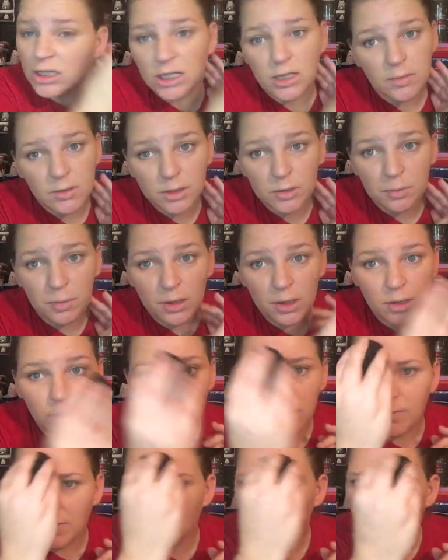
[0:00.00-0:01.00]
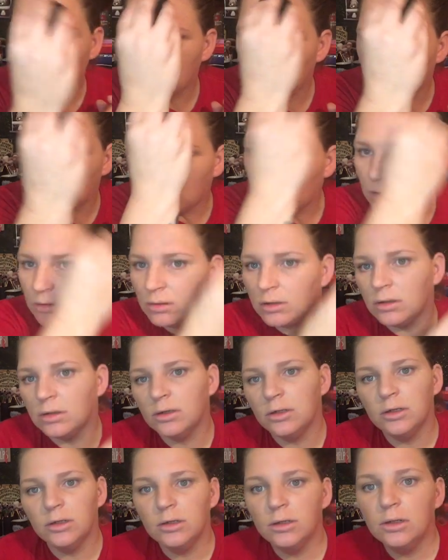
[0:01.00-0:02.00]
so much better with foundation on.
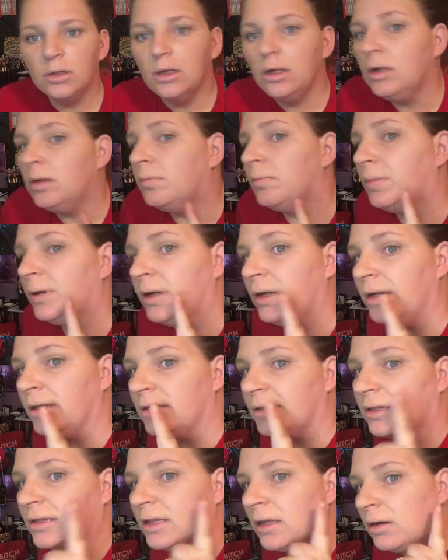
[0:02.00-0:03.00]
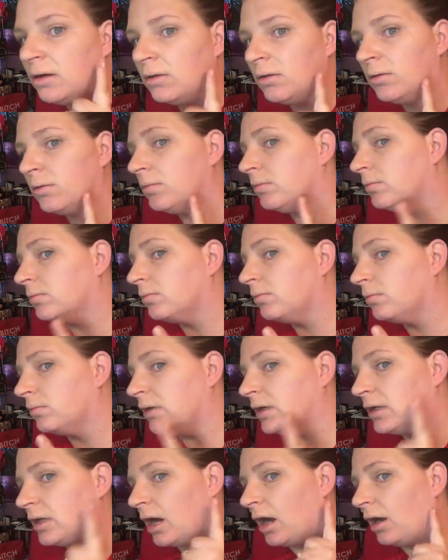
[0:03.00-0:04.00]
But still,
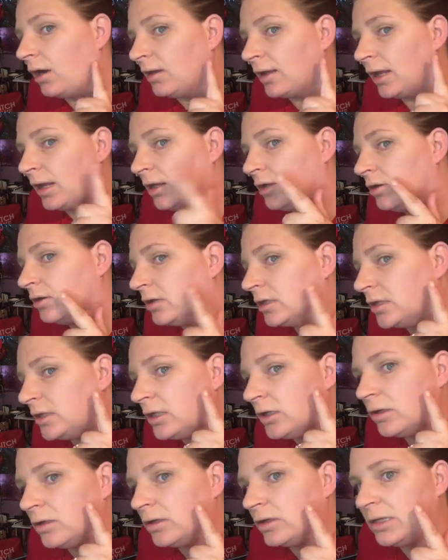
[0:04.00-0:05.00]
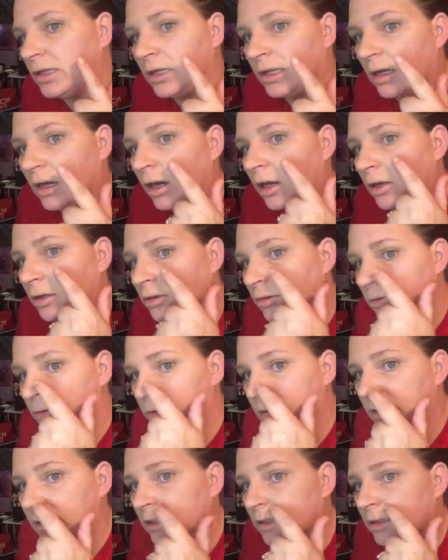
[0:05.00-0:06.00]
with all that, you can still see all through
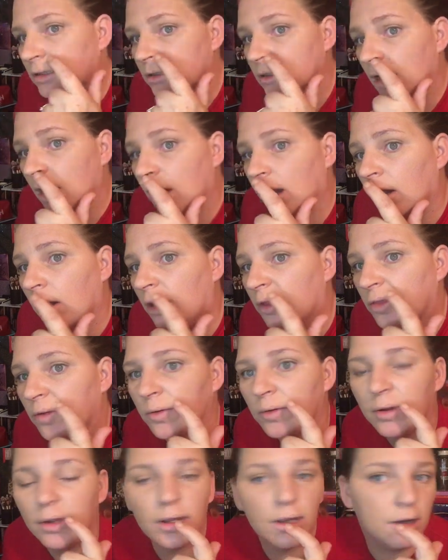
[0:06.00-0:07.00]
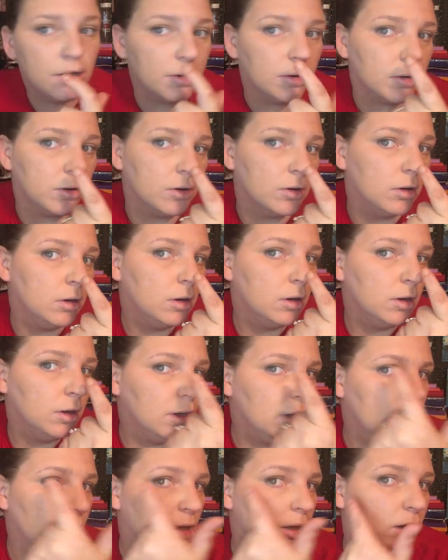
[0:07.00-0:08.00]
this, all through here.
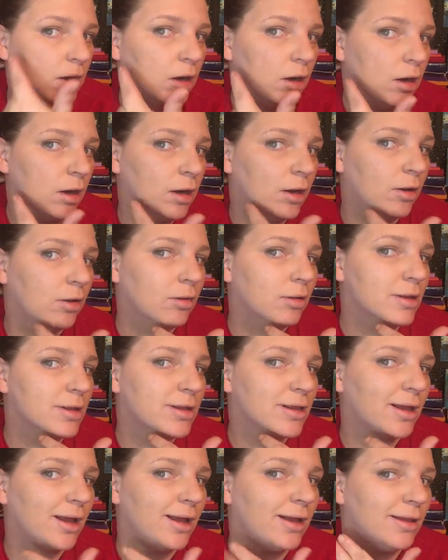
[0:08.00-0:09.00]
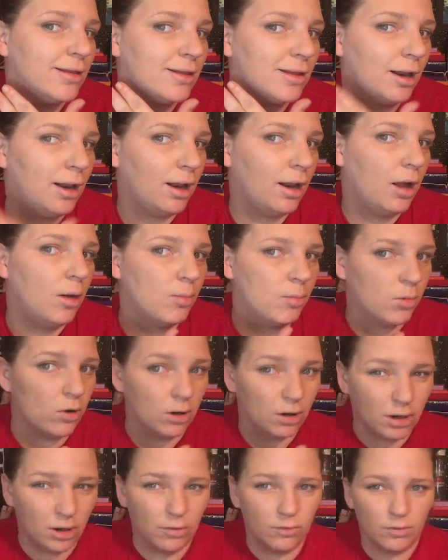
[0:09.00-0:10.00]
And on this side, it's a lot more
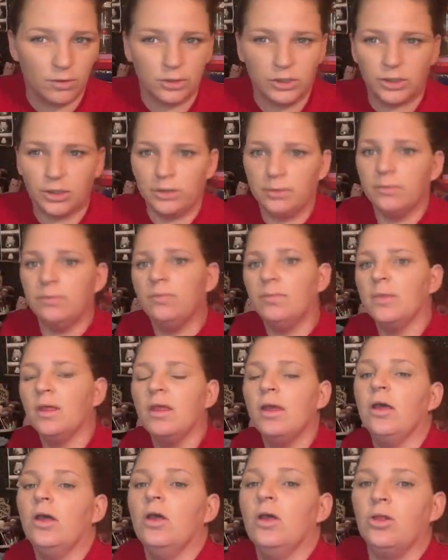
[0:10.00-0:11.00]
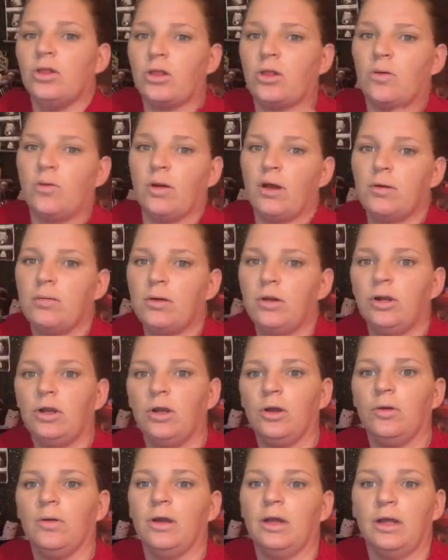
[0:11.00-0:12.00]
coverage. So what I'm going to do
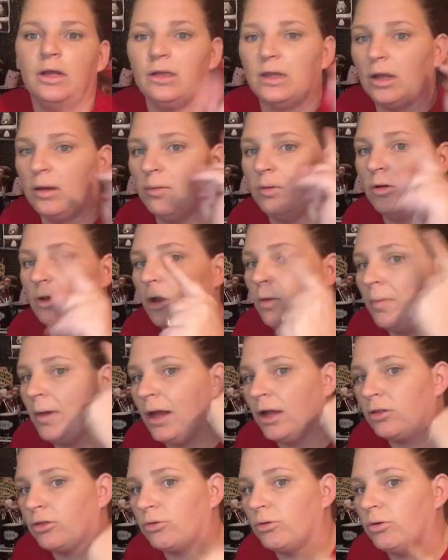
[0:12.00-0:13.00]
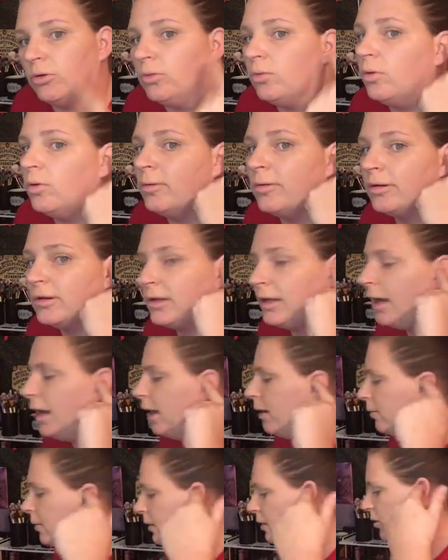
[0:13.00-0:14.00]
is I'm going to go back through one more
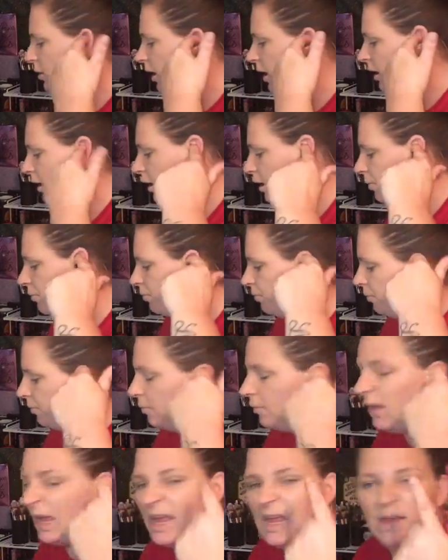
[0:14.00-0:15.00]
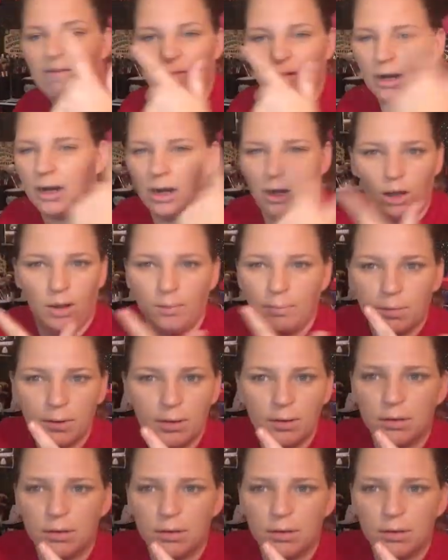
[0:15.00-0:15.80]
time and try to even it up.